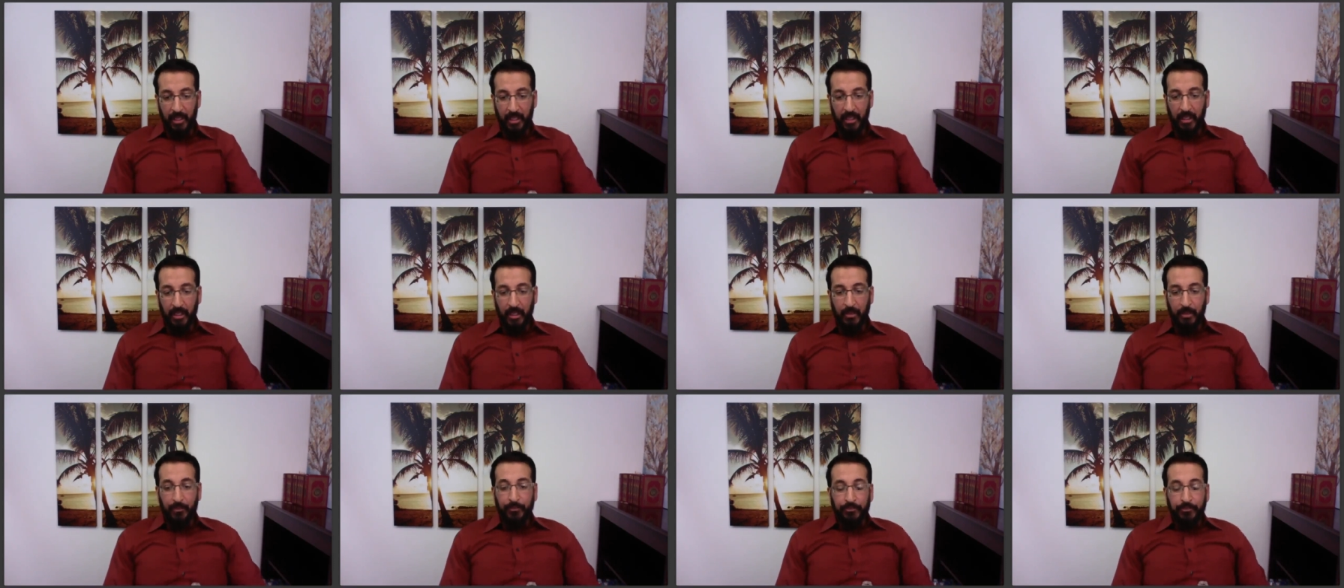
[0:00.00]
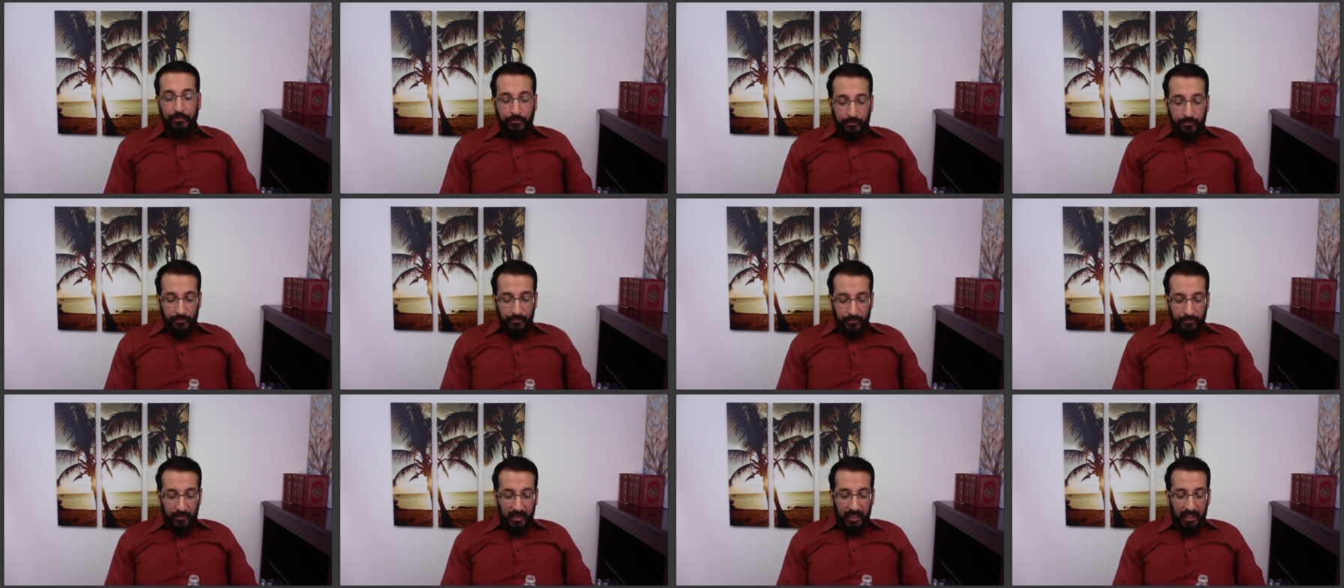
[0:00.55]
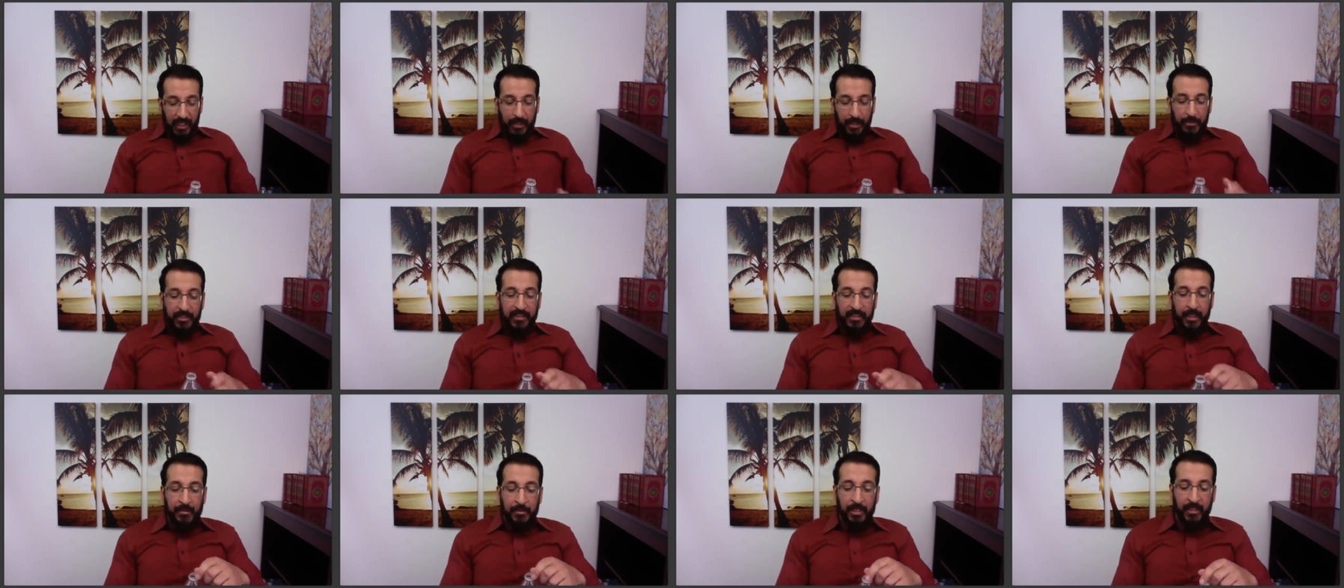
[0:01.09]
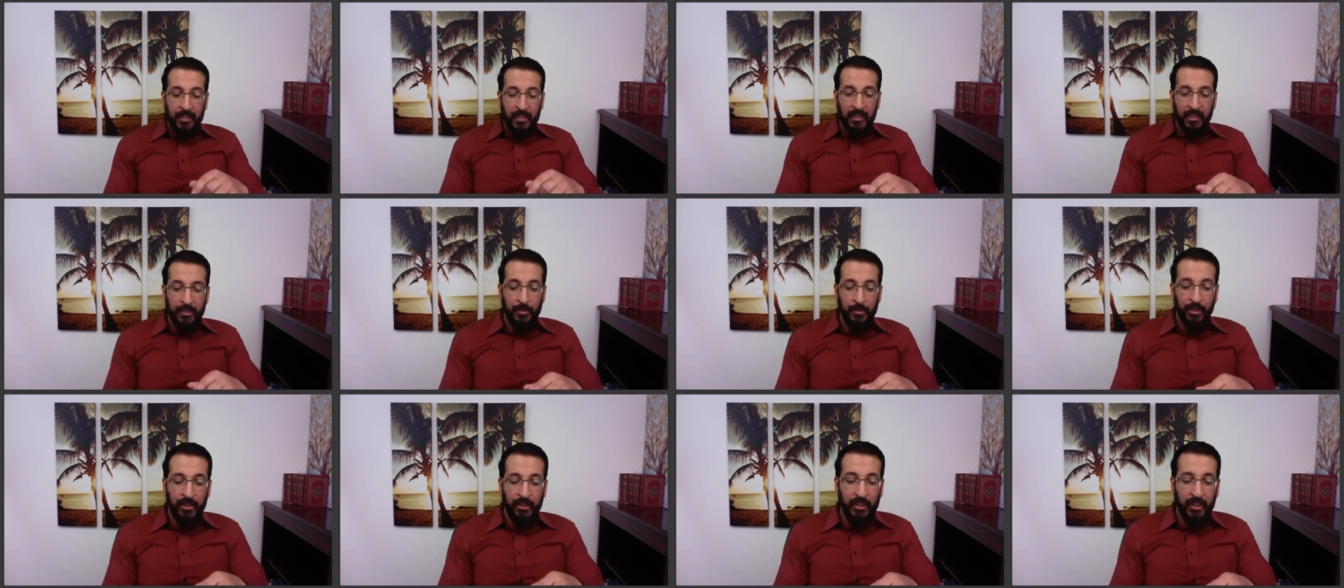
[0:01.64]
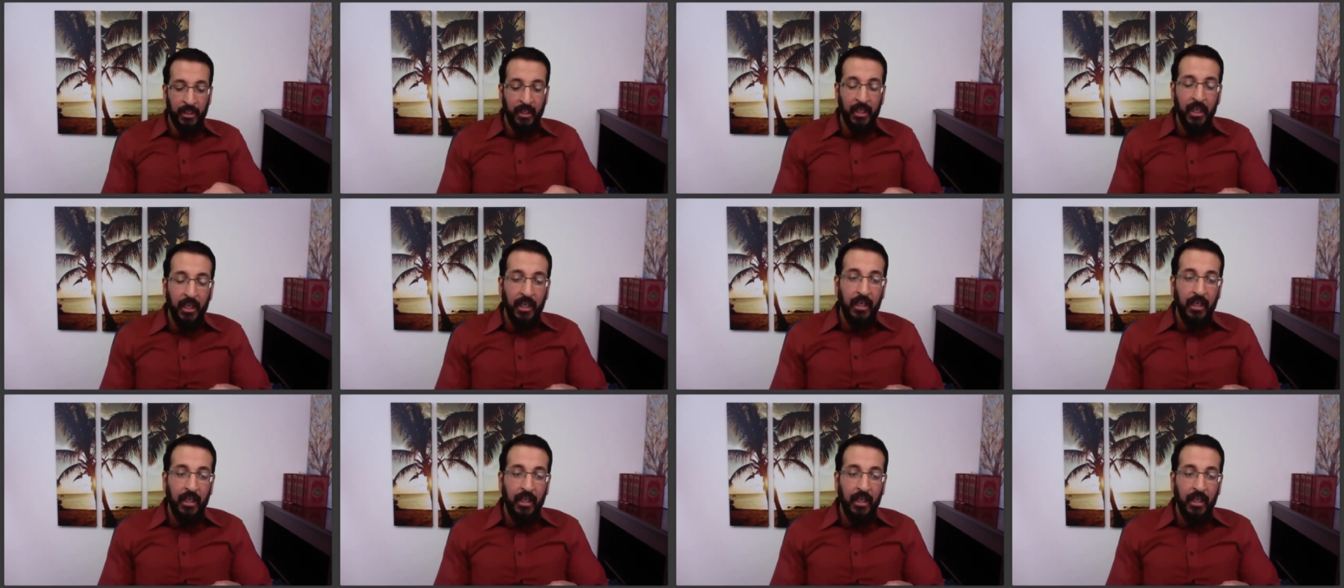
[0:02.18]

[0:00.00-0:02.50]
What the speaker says: Ibn Taymiyyah, rahimahullah,